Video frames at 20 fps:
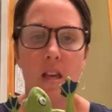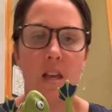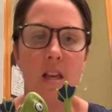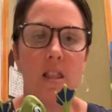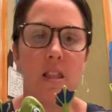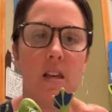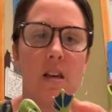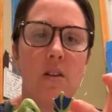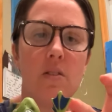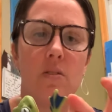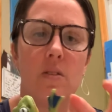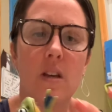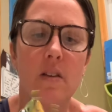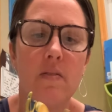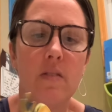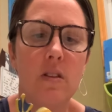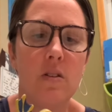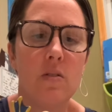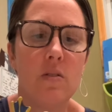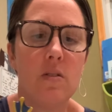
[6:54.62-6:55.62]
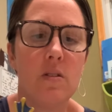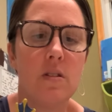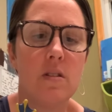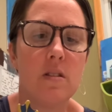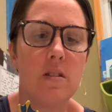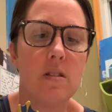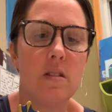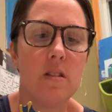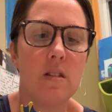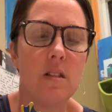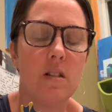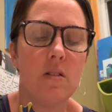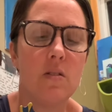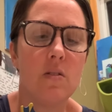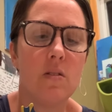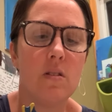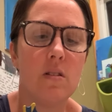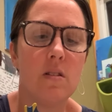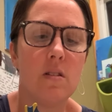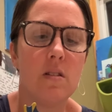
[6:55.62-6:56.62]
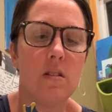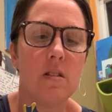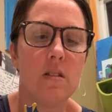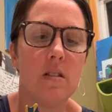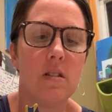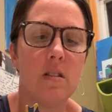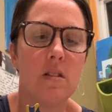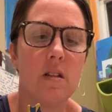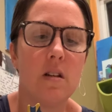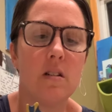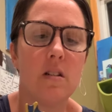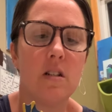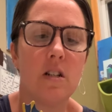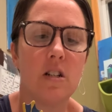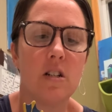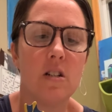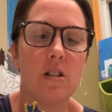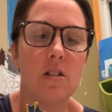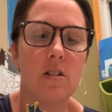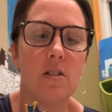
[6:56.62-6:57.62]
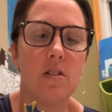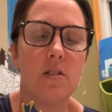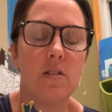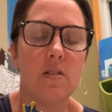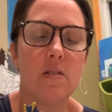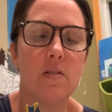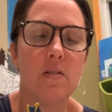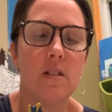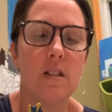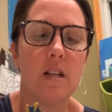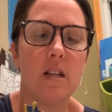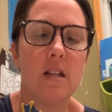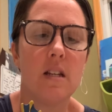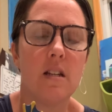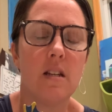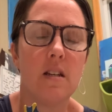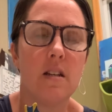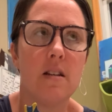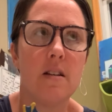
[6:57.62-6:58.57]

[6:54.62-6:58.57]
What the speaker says: They also have little suckers, or like